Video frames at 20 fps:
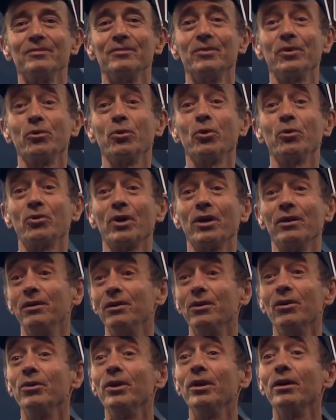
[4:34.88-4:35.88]
But of course, I
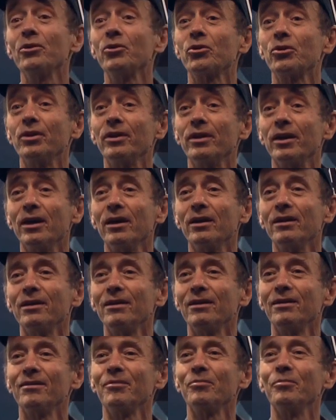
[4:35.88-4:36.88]
didn't know the answer to
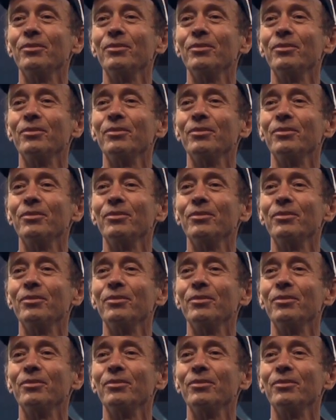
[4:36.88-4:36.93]
that.